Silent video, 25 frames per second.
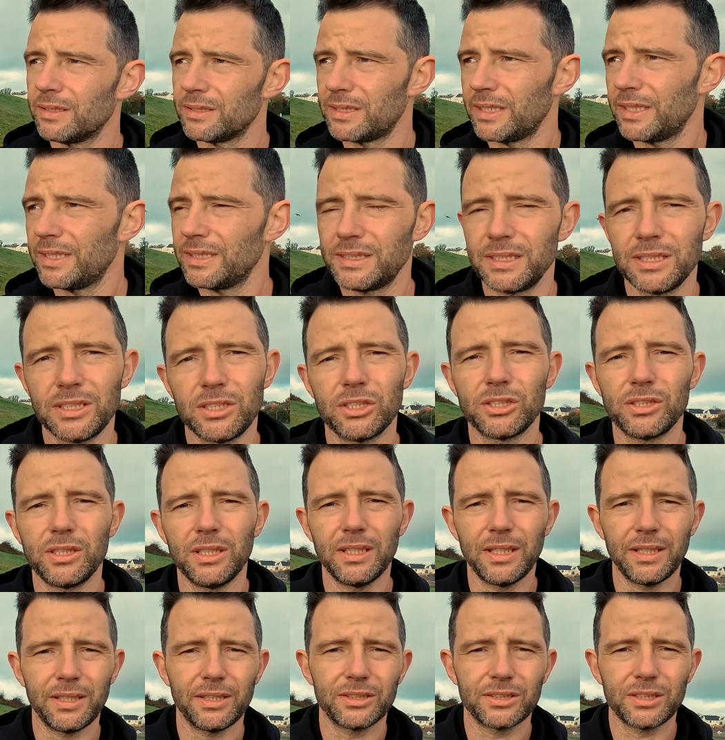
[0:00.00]
it's easy just
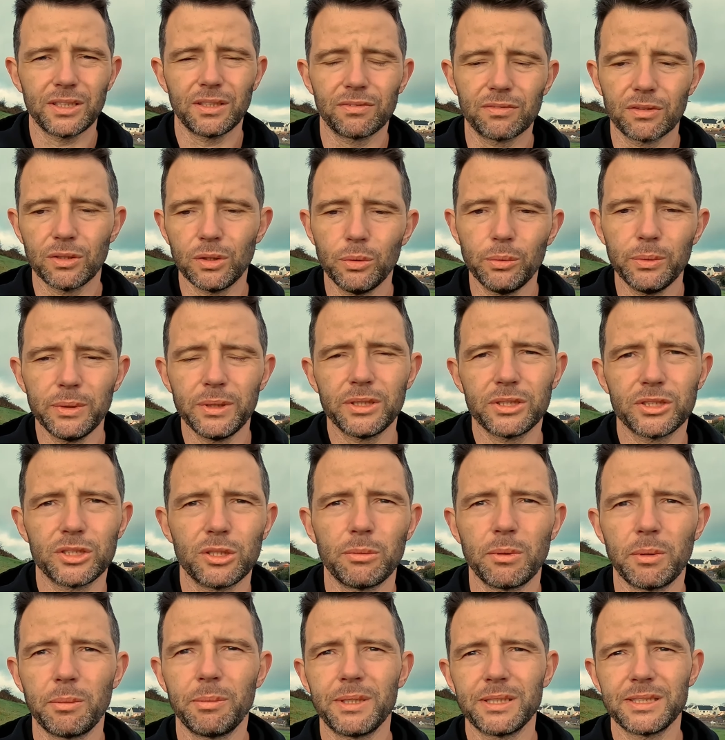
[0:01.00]
to let yourself go when you're
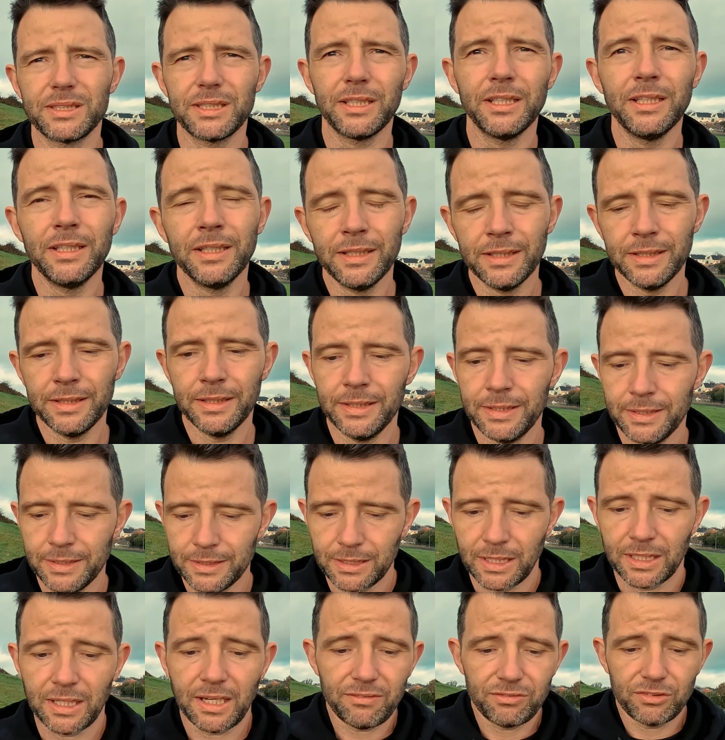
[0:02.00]
super busy,
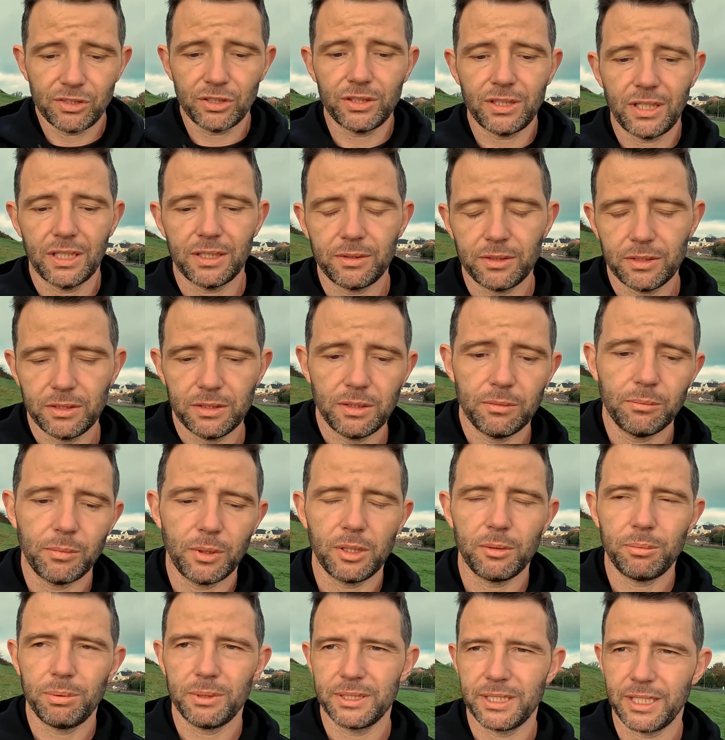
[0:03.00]
and I've done that
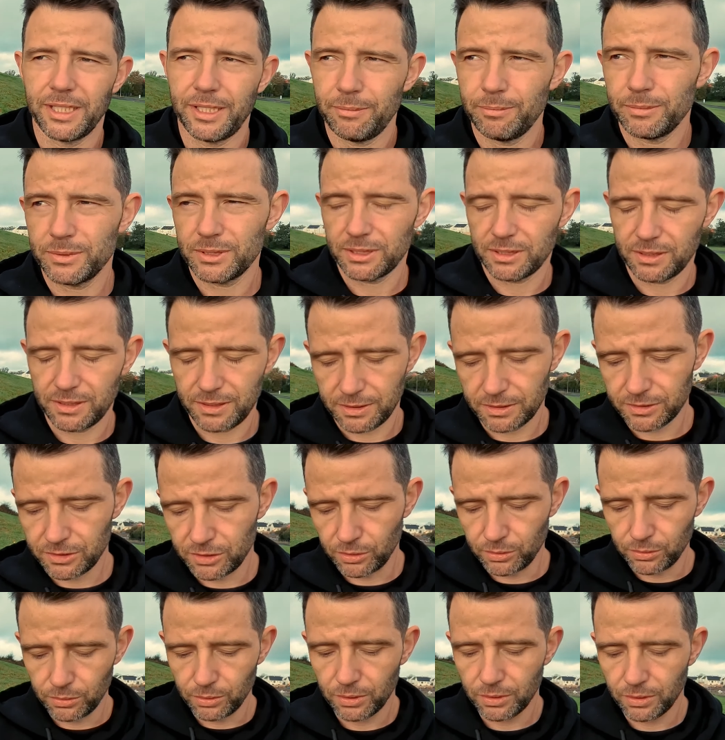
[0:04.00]
multiple times.
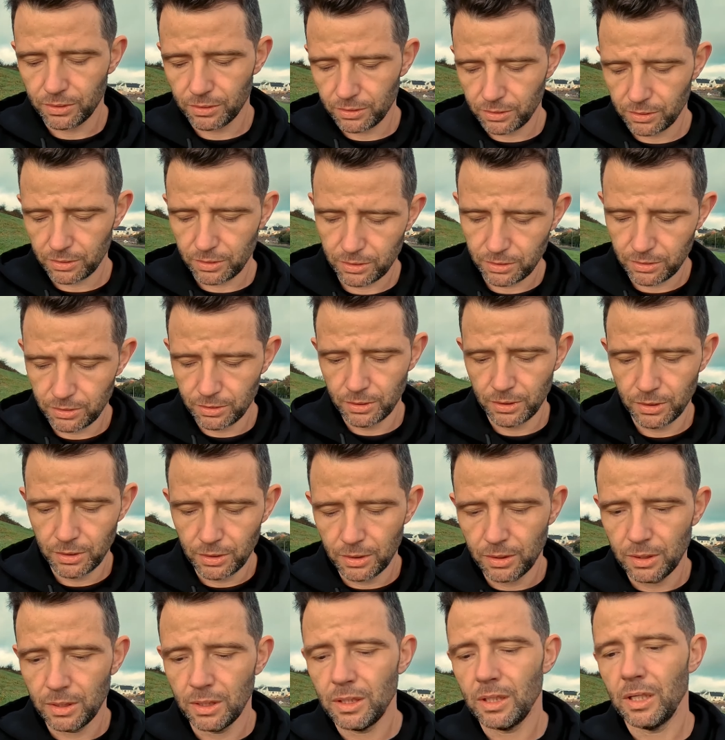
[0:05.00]
So
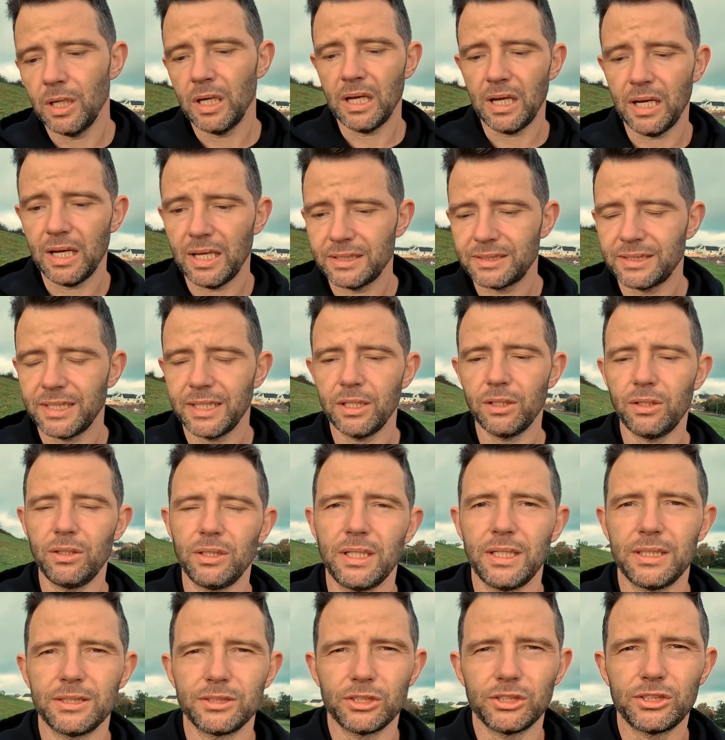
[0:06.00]
I say
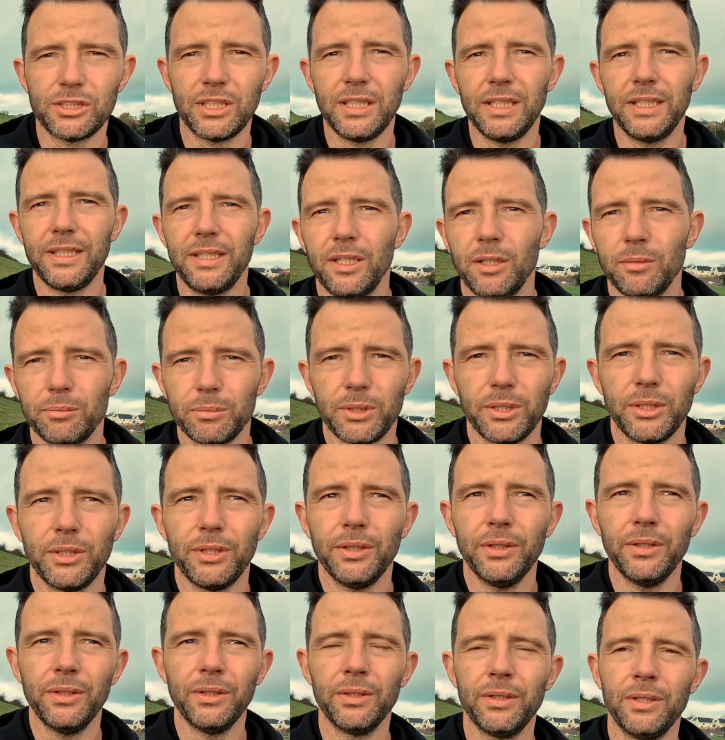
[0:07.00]
all that just to lead up
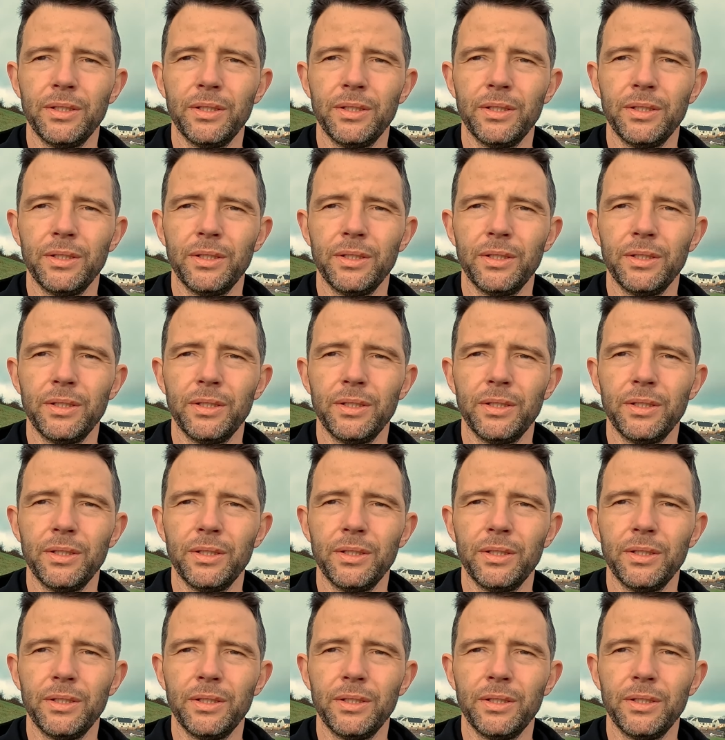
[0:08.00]
to,